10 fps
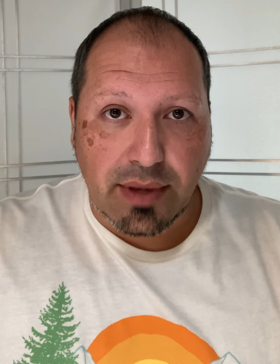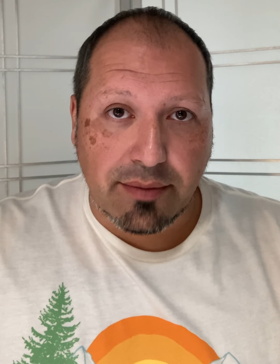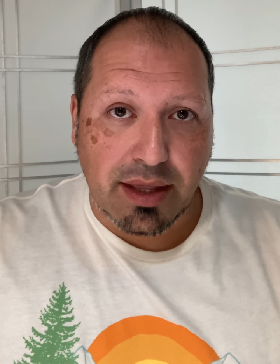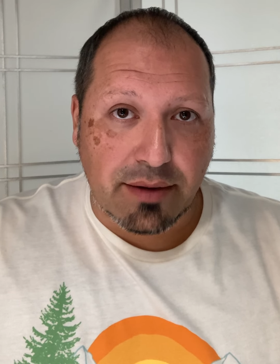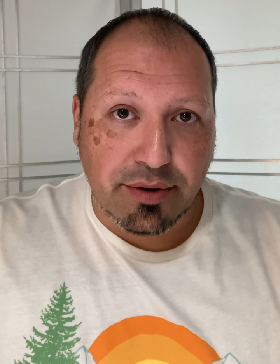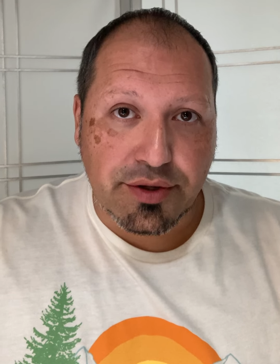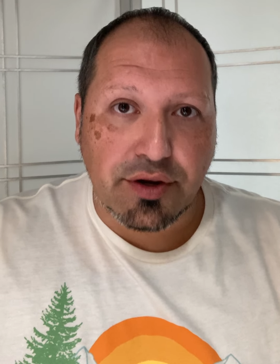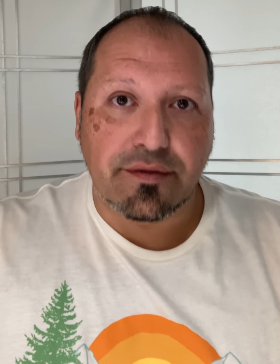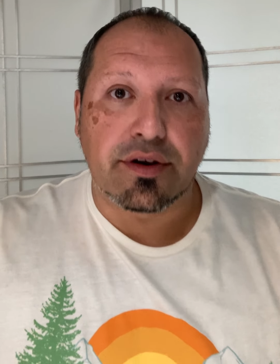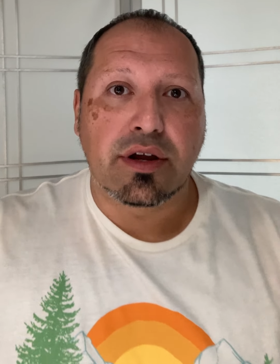I'm not a
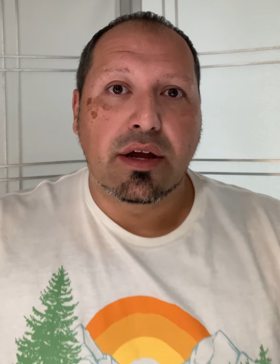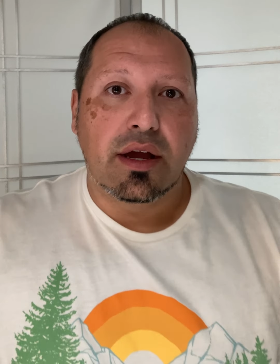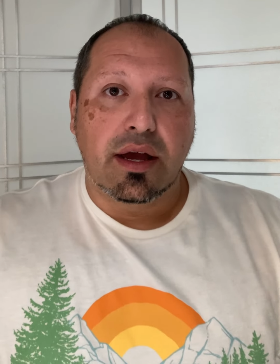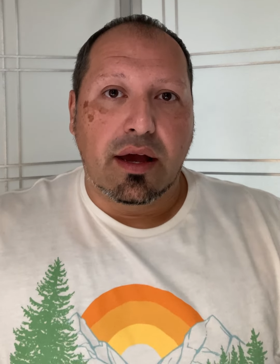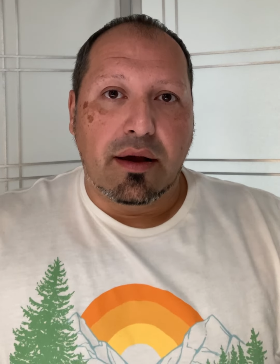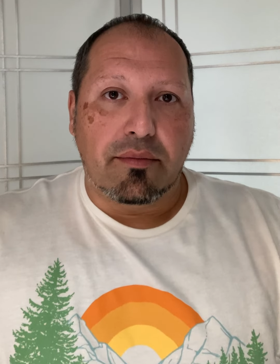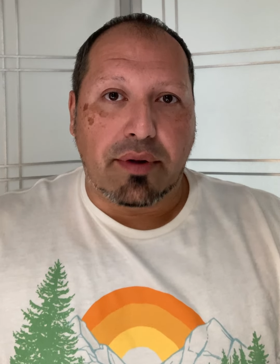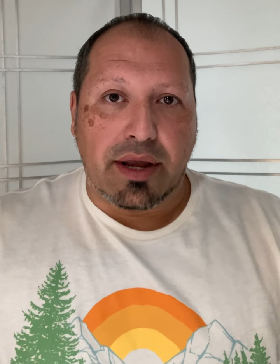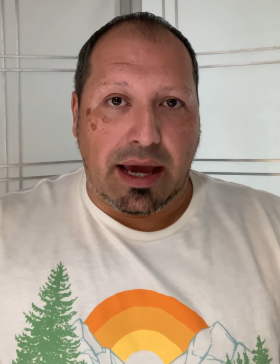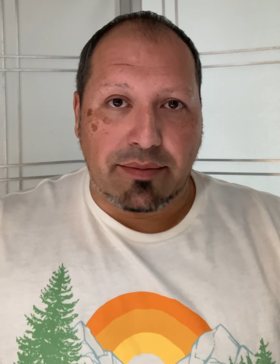pushover.
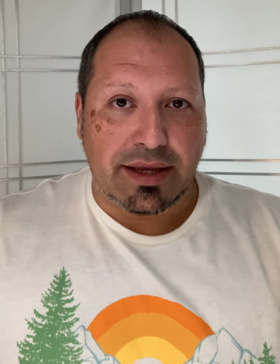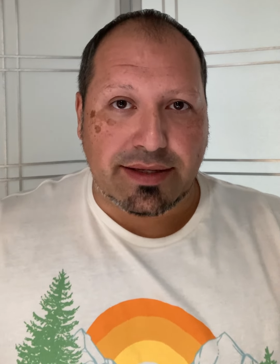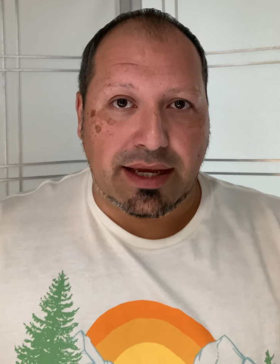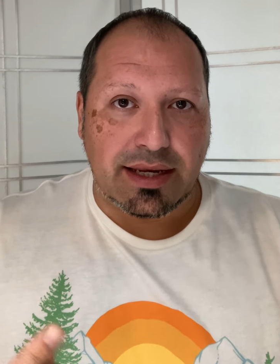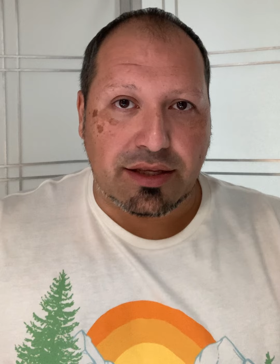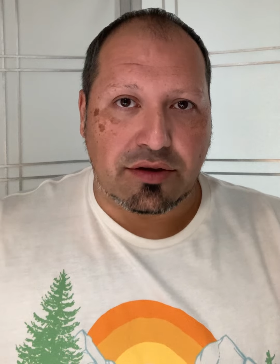But I'm not saying it